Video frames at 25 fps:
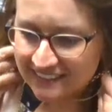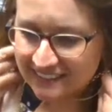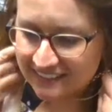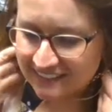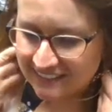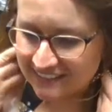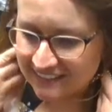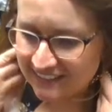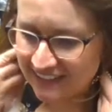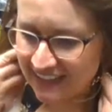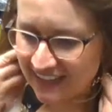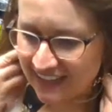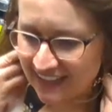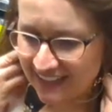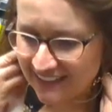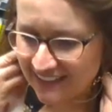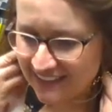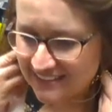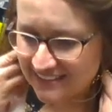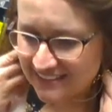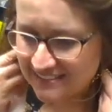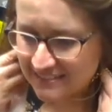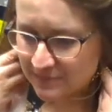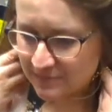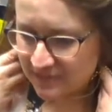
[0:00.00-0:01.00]
Look at that.
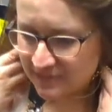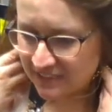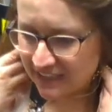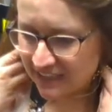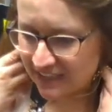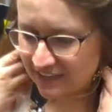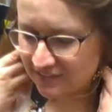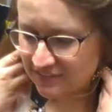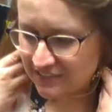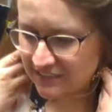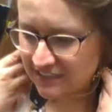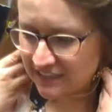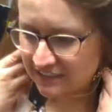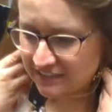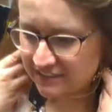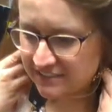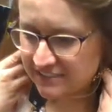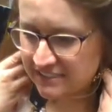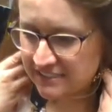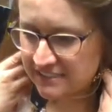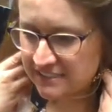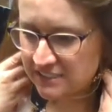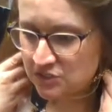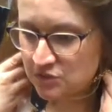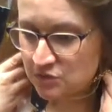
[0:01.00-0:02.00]
That is a big hefty necklace.
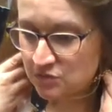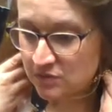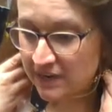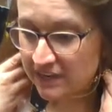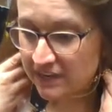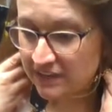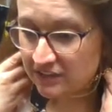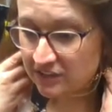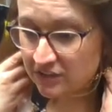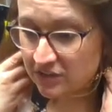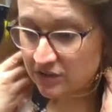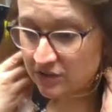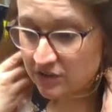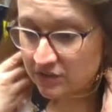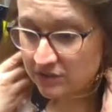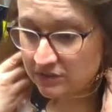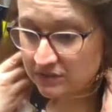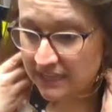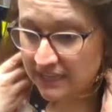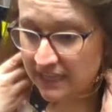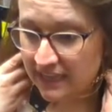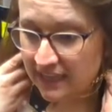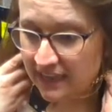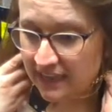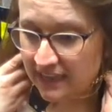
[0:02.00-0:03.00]
This is regular gold,
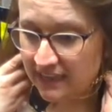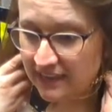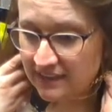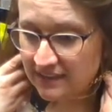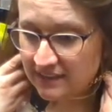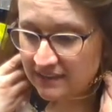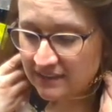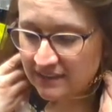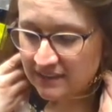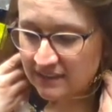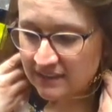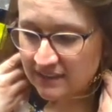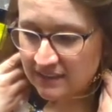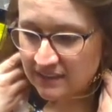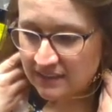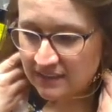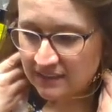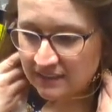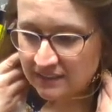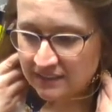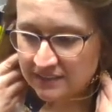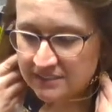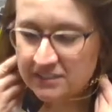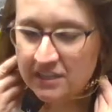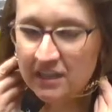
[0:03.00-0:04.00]
okay?
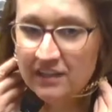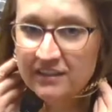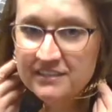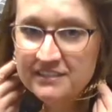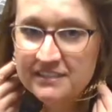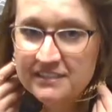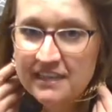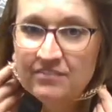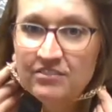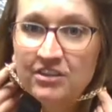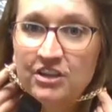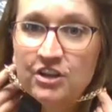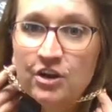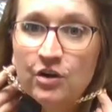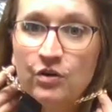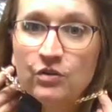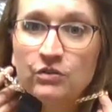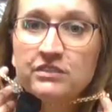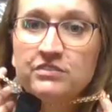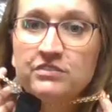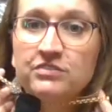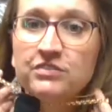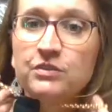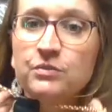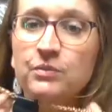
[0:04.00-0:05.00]
Let's call this heavy
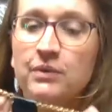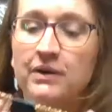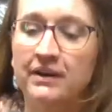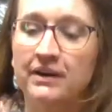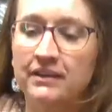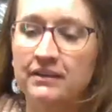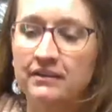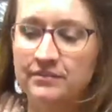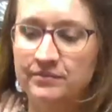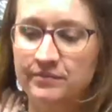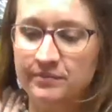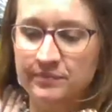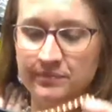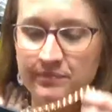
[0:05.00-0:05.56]
gold if you want it.